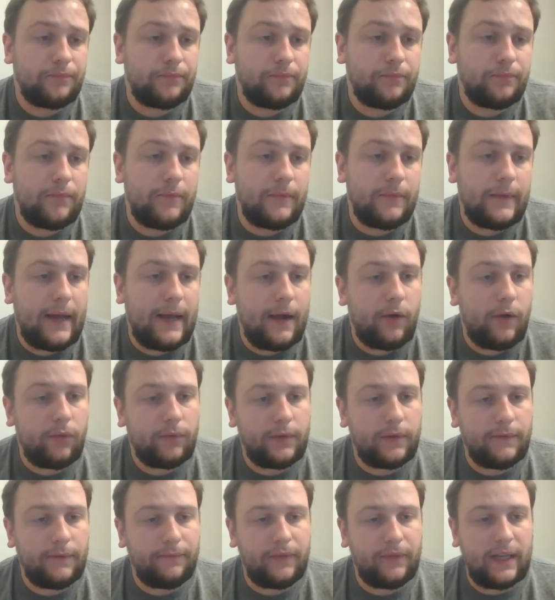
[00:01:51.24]
Now
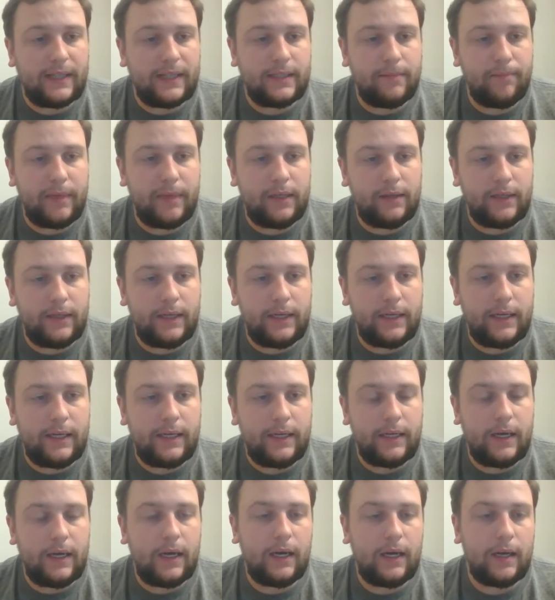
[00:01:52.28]
to flexibility,
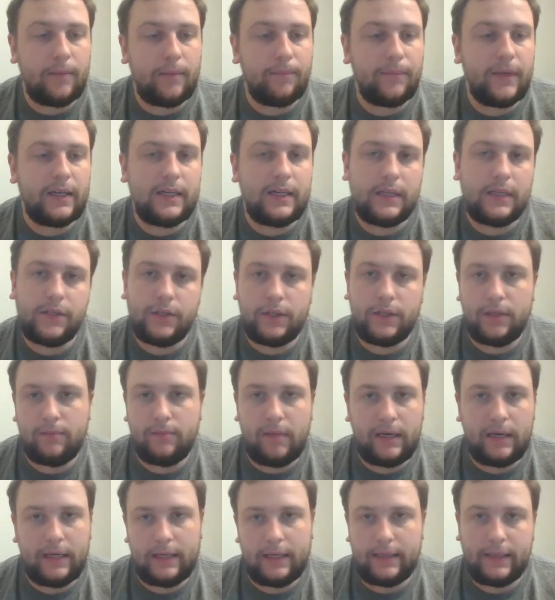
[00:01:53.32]
initially you
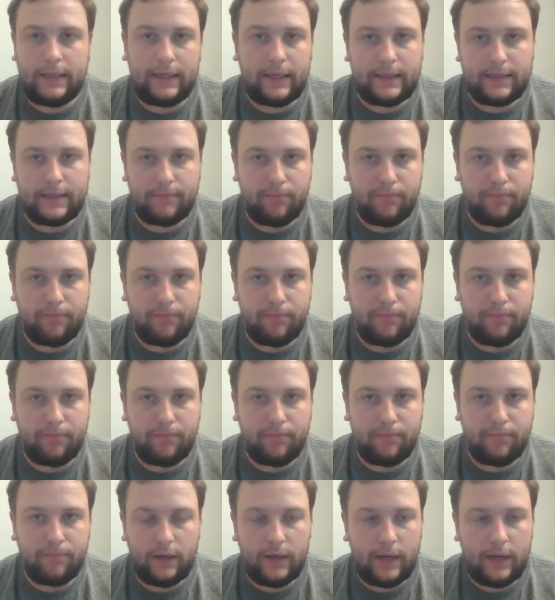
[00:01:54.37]
might not think it's
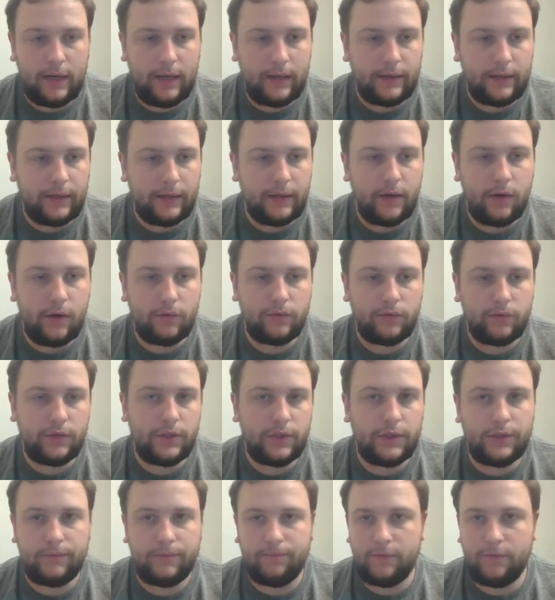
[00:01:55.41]
important,
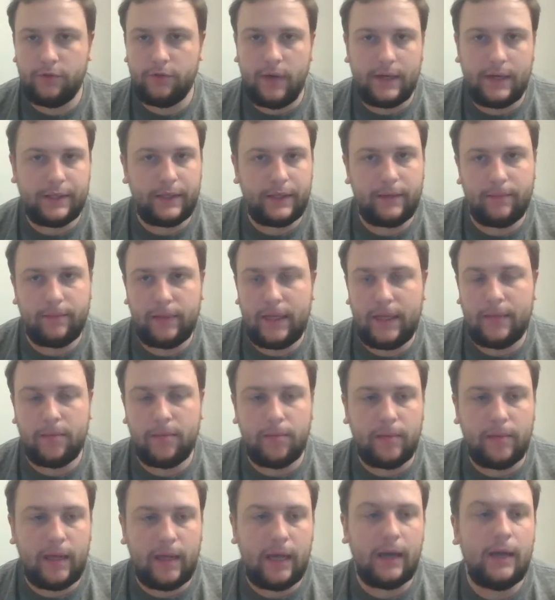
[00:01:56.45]
just stretching and blah, blah,
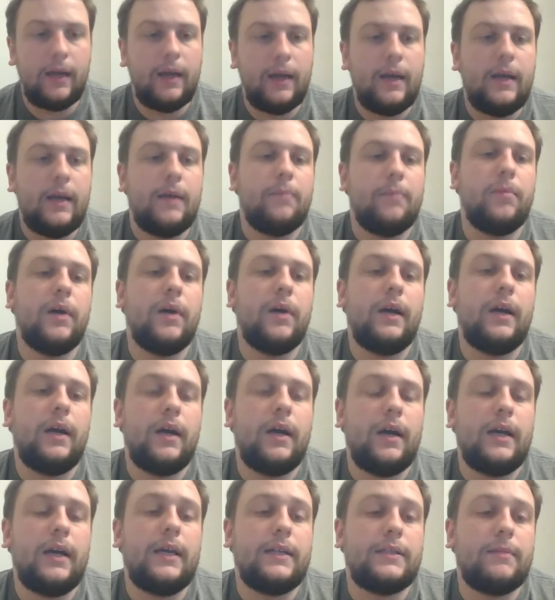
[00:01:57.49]
blah. But
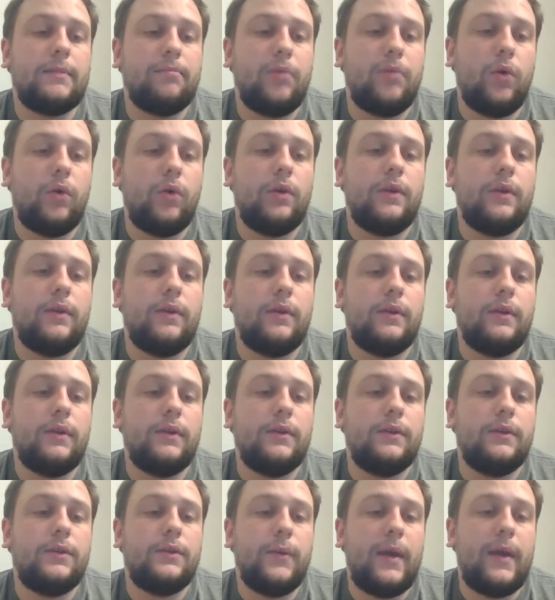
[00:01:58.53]
it's important
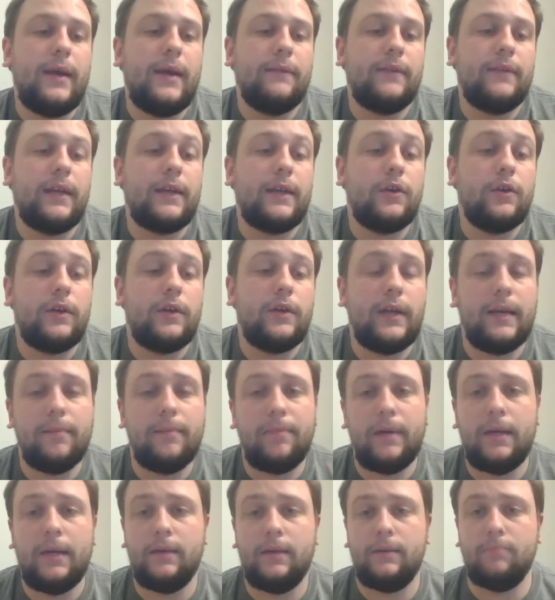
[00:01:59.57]
to have like good hip
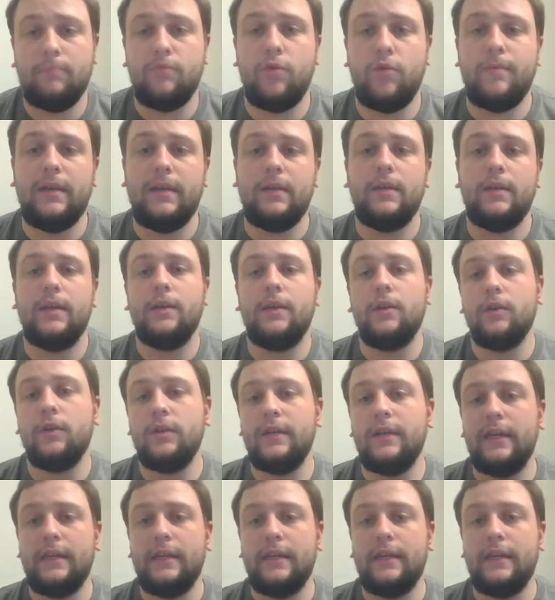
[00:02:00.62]
mobility, good knee